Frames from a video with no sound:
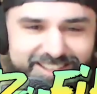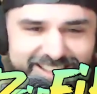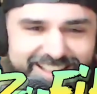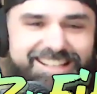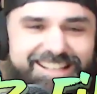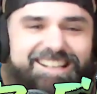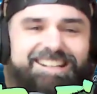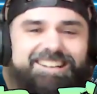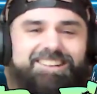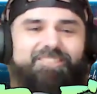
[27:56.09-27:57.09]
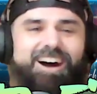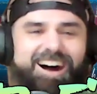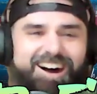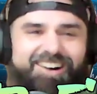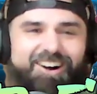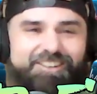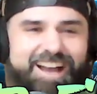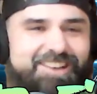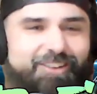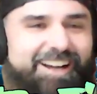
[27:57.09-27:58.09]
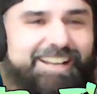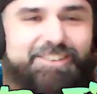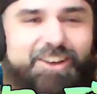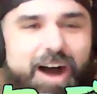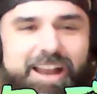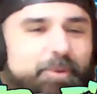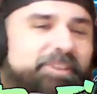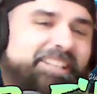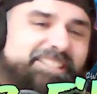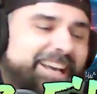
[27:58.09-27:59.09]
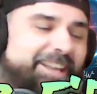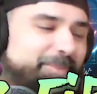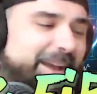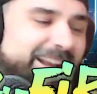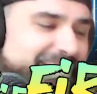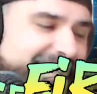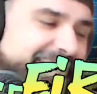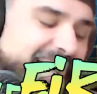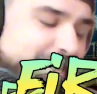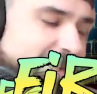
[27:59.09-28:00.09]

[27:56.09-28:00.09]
Really? Wow. Okay. Well, I didn't even know. I didn't put that together, man. I didn't think of that,